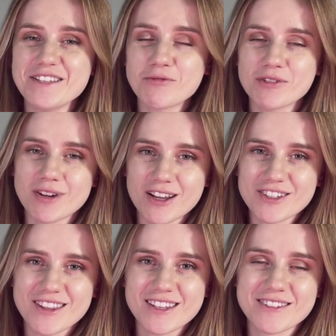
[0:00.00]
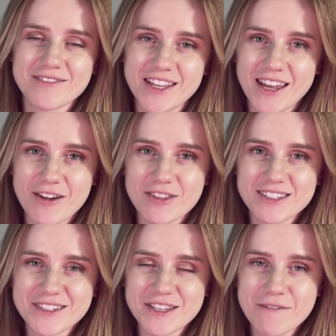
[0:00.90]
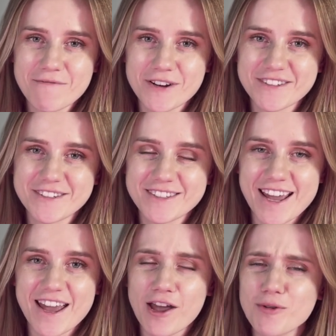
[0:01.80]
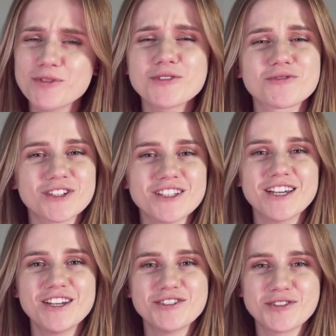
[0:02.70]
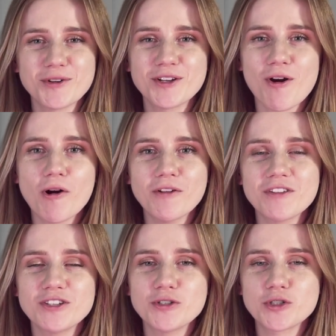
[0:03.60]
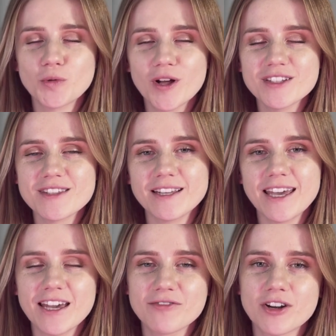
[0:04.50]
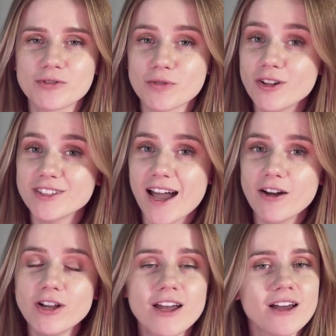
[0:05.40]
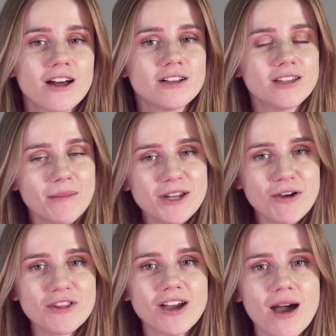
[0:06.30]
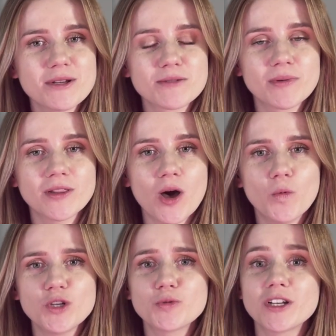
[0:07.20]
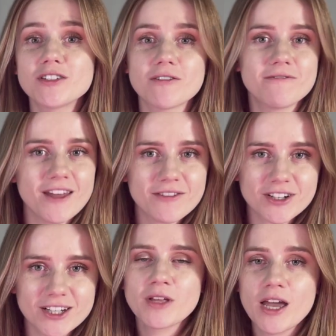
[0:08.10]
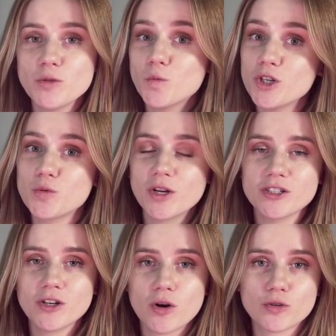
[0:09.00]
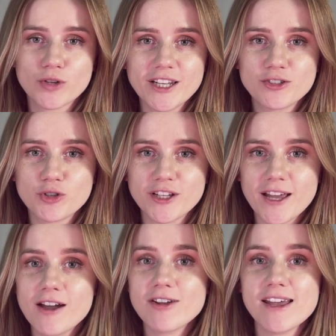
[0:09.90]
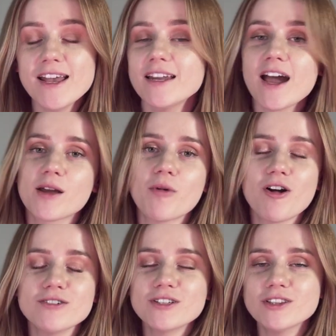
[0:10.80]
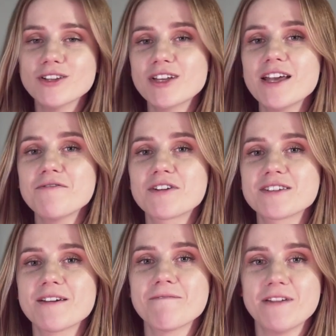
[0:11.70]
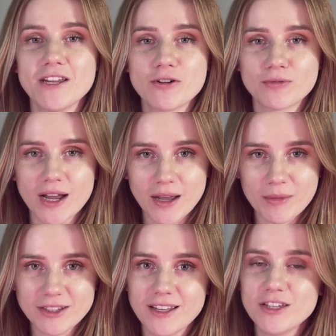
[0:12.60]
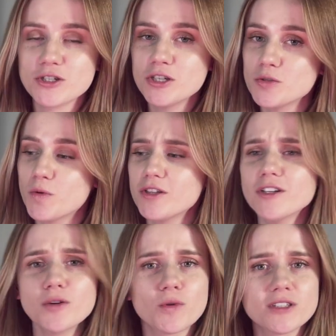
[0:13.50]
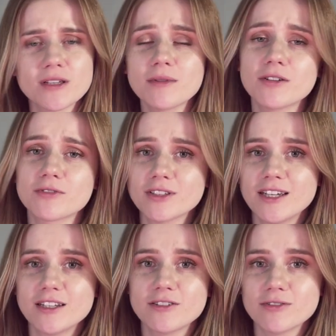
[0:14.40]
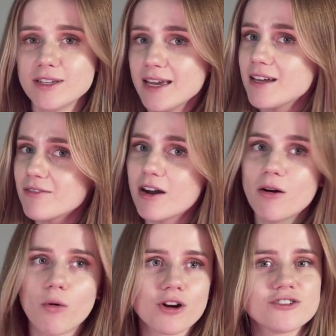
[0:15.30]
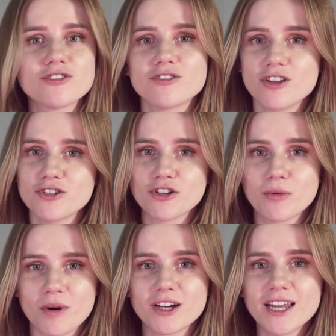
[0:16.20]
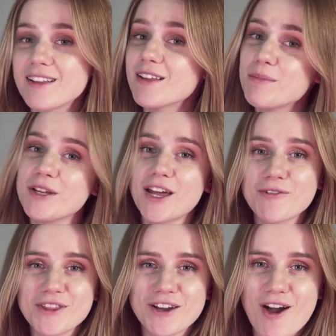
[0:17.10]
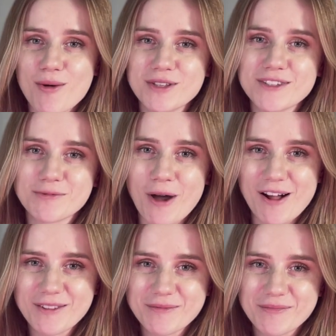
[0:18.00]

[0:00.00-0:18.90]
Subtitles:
for watching this video. This is it for today. I hope you really enjoyed all of the new tools that Canva rolled out. Let me know in the comments below which one is your favorite and which ones you already tried out. And I'm also looking for some video recommendations, whether you want something related to Canva or just digital marketing. Let me know in the comments as well.